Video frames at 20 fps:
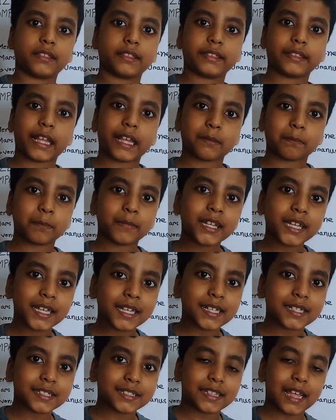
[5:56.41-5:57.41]
That
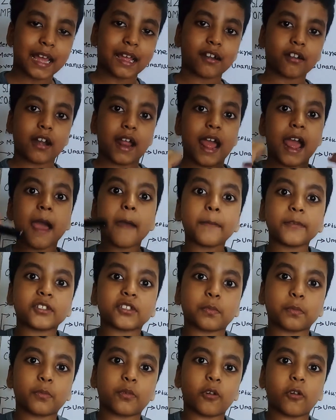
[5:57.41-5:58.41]
means that are
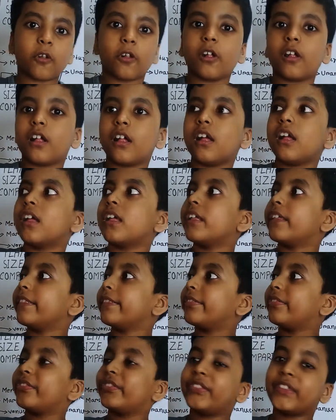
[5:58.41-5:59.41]
habitable
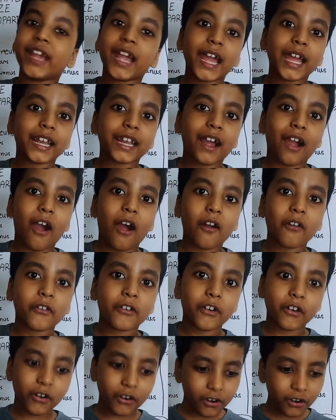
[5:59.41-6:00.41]
than
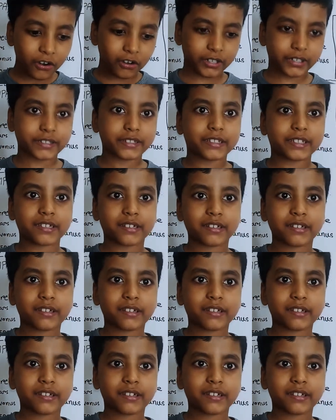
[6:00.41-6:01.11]
our Earth.